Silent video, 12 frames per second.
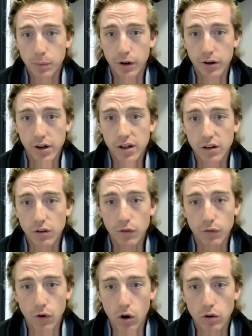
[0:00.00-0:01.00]
period into
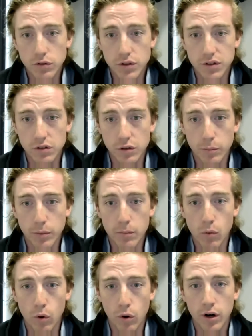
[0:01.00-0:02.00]
the fall just a little bit
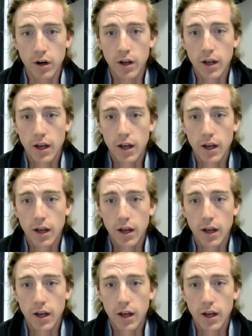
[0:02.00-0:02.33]
more,